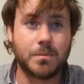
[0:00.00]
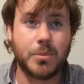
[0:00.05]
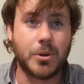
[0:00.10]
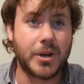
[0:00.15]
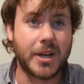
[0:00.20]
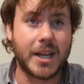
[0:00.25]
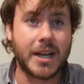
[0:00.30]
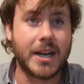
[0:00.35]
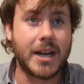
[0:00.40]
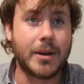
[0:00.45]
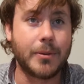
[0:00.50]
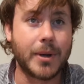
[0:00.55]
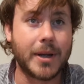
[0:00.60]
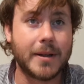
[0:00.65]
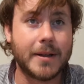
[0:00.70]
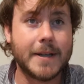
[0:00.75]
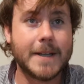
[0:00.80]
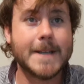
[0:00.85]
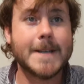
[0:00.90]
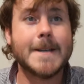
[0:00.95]
putting it in anyway.
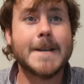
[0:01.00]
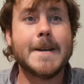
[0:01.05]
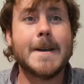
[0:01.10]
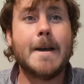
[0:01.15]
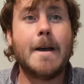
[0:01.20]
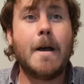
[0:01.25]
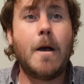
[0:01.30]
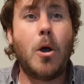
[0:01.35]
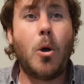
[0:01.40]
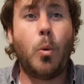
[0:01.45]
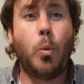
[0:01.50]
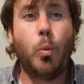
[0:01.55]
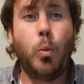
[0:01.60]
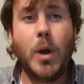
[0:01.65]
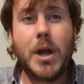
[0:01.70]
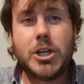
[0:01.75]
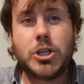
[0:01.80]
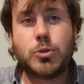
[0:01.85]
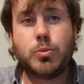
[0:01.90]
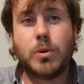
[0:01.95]

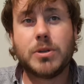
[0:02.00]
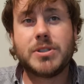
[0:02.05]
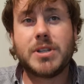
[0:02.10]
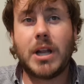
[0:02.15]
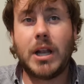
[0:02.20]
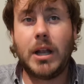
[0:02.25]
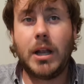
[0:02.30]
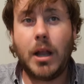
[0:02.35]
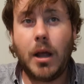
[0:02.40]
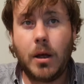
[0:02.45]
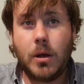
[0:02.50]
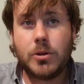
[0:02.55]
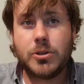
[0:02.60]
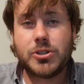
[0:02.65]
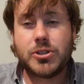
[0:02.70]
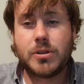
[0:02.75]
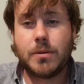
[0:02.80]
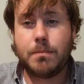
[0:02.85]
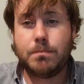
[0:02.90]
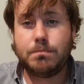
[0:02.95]
Which was the
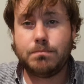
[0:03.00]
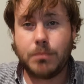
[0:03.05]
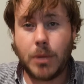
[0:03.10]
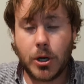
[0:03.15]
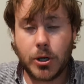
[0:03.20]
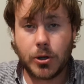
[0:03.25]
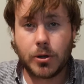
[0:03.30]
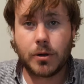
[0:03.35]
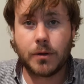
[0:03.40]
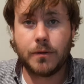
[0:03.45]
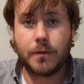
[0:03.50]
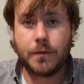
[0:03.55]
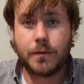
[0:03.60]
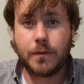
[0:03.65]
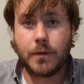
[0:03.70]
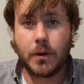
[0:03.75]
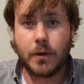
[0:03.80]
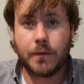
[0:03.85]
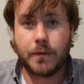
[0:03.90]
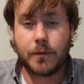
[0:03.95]
last monarch
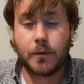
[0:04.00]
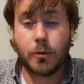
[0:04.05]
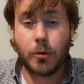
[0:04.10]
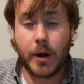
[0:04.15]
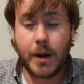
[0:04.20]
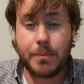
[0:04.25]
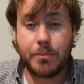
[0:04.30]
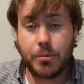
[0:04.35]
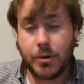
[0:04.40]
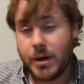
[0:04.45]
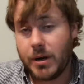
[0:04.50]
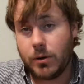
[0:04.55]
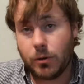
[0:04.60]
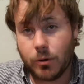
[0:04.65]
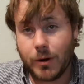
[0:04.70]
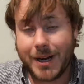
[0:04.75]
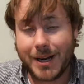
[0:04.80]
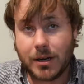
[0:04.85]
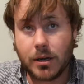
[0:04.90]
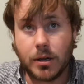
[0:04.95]
of Great Britain
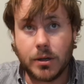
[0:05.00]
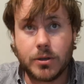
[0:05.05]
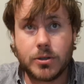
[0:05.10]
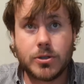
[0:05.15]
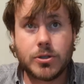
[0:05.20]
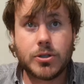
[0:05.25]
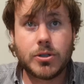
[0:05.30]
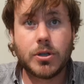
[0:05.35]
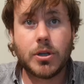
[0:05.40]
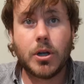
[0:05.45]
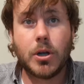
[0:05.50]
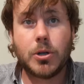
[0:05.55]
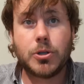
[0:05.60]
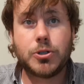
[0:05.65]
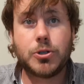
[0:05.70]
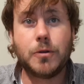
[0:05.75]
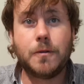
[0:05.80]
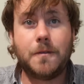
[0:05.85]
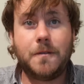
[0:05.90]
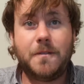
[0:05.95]
or England
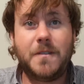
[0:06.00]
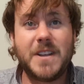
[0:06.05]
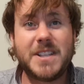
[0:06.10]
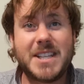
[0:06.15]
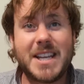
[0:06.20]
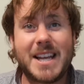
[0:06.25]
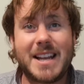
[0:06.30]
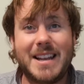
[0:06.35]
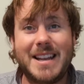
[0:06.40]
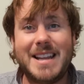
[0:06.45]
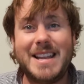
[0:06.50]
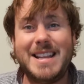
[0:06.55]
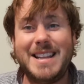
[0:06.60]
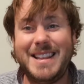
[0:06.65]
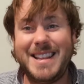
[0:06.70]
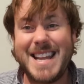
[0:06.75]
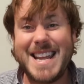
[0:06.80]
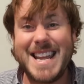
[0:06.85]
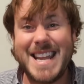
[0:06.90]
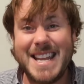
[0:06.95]
to physically
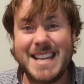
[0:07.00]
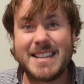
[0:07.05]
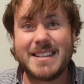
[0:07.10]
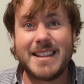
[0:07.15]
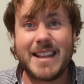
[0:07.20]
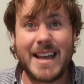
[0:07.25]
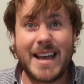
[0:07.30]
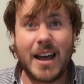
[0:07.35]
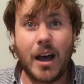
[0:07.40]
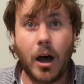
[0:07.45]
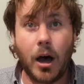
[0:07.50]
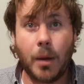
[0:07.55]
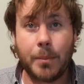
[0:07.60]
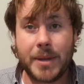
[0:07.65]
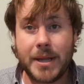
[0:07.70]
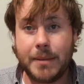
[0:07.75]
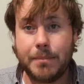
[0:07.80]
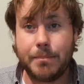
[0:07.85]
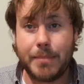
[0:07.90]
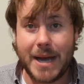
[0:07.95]
lead their
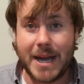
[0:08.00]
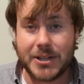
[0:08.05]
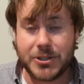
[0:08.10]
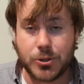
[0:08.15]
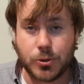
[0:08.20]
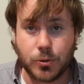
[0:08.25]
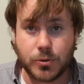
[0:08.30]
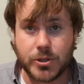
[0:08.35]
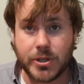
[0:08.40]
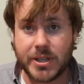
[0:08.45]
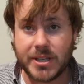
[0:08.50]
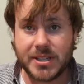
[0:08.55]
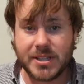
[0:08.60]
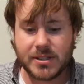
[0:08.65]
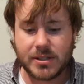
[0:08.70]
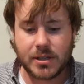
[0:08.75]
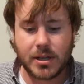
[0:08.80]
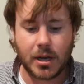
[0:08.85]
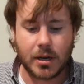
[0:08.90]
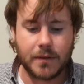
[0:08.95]
army in battle? So this
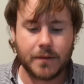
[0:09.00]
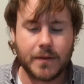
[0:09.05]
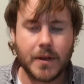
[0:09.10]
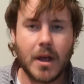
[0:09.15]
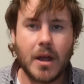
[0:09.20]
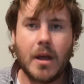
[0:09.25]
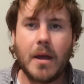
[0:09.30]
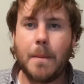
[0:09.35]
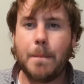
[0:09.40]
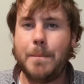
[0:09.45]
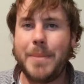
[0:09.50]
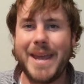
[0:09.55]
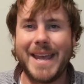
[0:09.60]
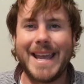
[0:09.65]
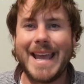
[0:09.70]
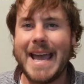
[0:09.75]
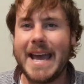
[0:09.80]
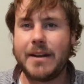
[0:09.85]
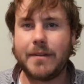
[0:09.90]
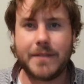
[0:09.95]
isn't kind of being
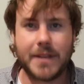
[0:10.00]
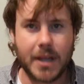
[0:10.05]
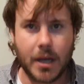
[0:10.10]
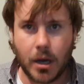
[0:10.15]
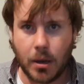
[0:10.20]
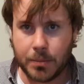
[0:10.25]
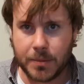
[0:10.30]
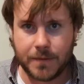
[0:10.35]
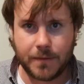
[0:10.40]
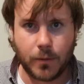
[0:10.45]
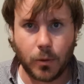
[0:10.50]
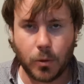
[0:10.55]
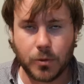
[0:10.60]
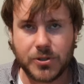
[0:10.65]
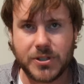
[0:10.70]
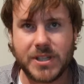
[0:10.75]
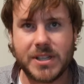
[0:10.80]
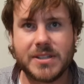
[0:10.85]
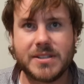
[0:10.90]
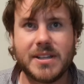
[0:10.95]
head of the armed
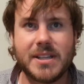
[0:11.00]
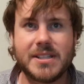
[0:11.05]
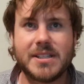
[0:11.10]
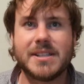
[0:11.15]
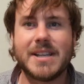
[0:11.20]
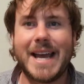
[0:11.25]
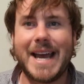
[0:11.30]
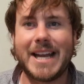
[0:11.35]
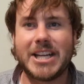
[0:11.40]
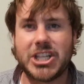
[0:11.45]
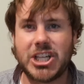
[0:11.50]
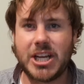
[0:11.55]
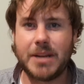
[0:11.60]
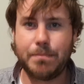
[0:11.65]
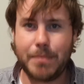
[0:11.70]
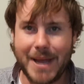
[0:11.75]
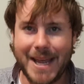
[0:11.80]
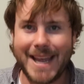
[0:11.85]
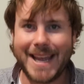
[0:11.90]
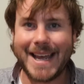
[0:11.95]
forces. This is actually
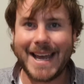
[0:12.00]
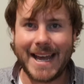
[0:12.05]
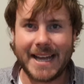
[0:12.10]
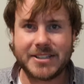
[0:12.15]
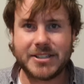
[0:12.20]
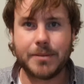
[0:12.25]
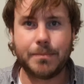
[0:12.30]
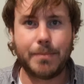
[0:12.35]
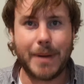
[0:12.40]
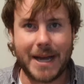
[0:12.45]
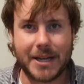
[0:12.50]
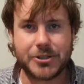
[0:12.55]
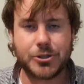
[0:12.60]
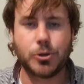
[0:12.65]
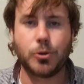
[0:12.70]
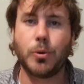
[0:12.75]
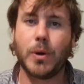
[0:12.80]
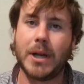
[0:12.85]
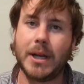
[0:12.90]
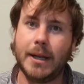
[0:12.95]
being at a
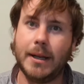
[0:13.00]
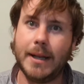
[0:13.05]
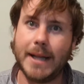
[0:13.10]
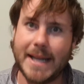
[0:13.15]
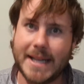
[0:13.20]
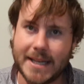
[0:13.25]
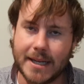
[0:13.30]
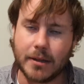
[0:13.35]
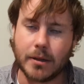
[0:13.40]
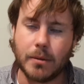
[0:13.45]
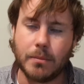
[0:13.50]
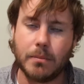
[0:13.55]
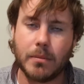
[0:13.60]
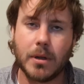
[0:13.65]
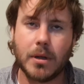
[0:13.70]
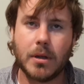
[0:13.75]
battle and leading them.